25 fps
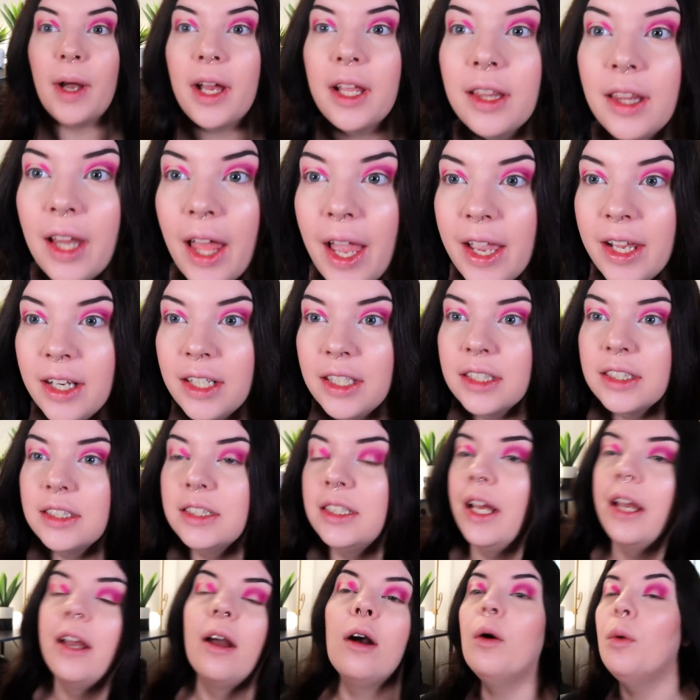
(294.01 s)
my lighting
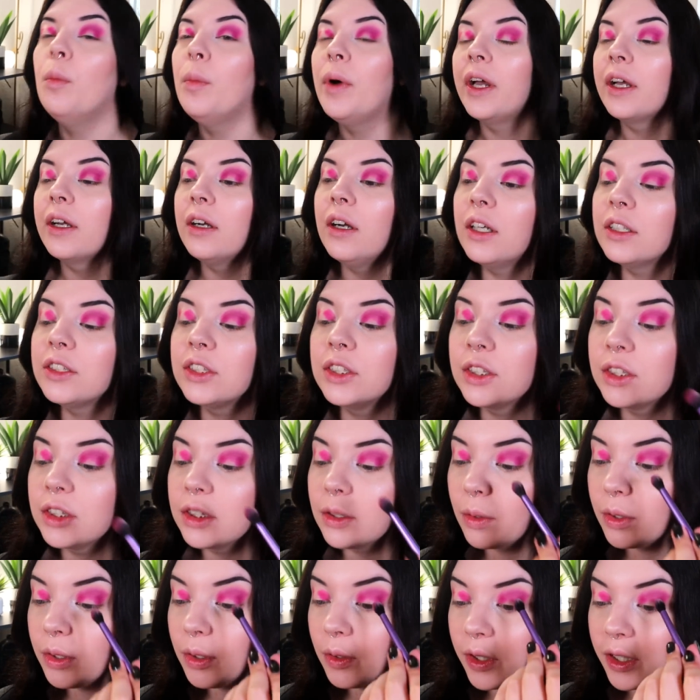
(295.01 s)
today. Oh my gosh, it's
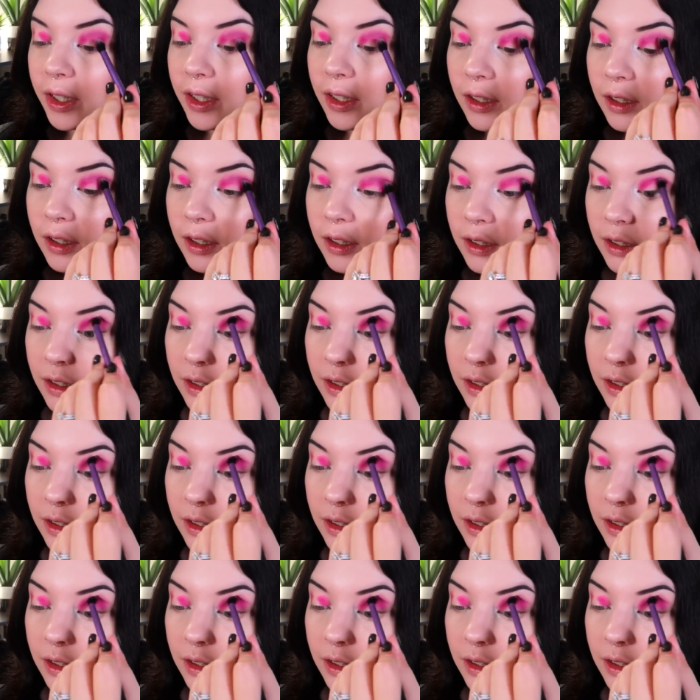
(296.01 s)
so annoying.